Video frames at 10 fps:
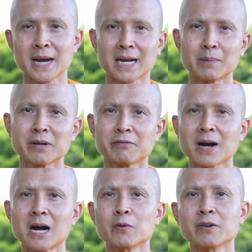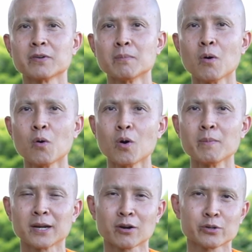coming far away from
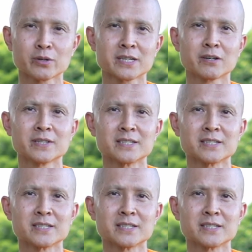home and got yourself